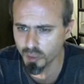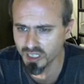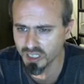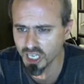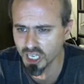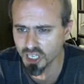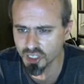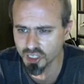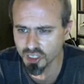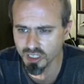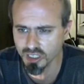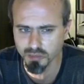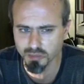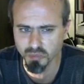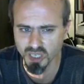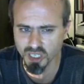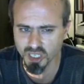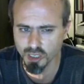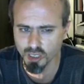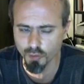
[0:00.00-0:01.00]
frequentation,
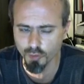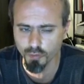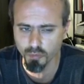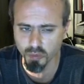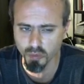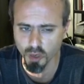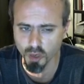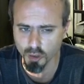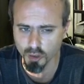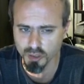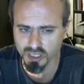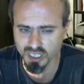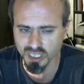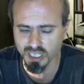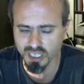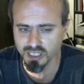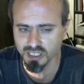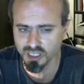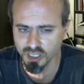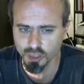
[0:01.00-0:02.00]
especially of Proclus
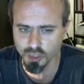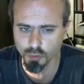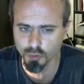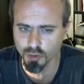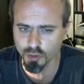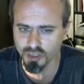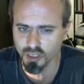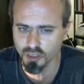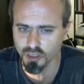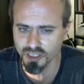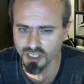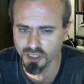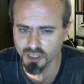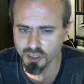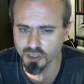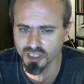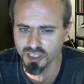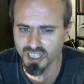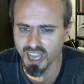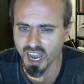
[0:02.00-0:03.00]
and
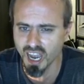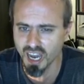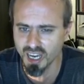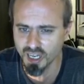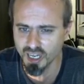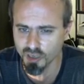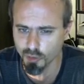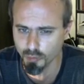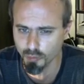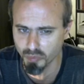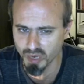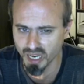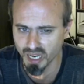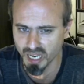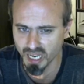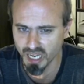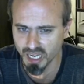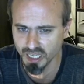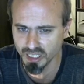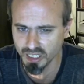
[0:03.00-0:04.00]
Pseudo-Dionysus the
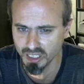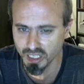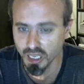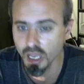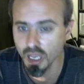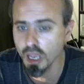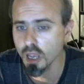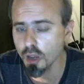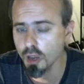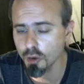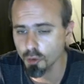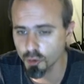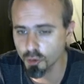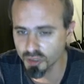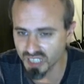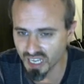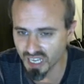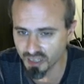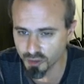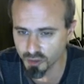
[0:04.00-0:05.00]
Areopagi.
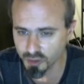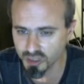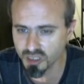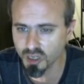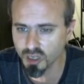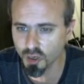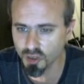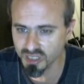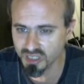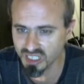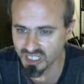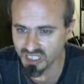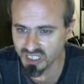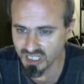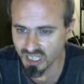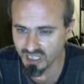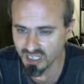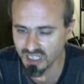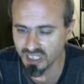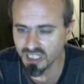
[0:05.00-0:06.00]
Cusanus
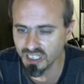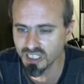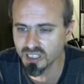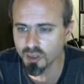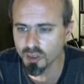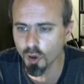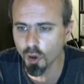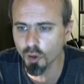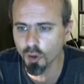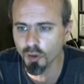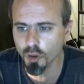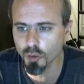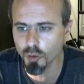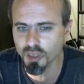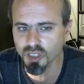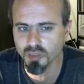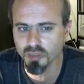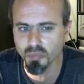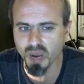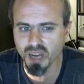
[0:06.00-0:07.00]
consistently leads all
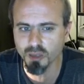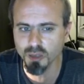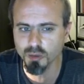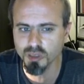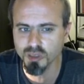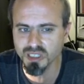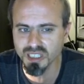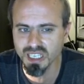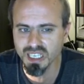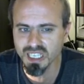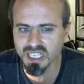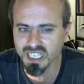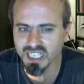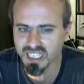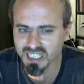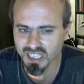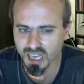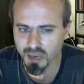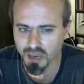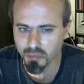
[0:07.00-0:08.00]
knowledge back to its
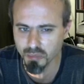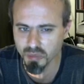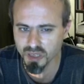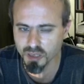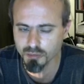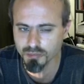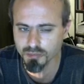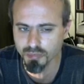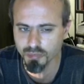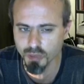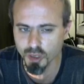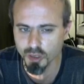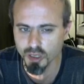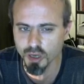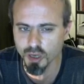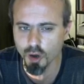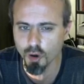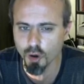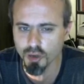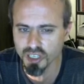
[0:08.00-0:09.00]

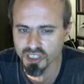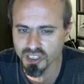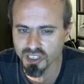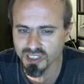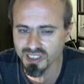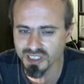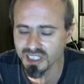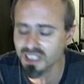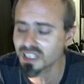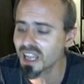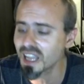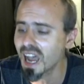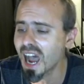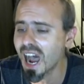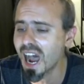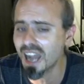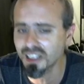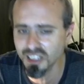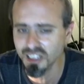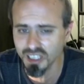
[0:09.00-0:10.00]
inescapable origins in
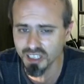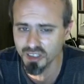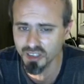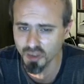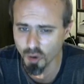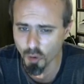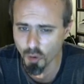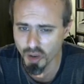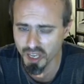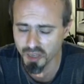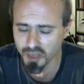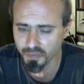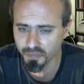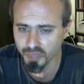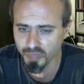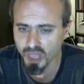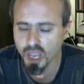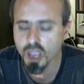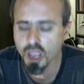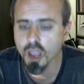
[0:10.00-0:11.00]
unknowing.
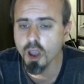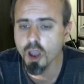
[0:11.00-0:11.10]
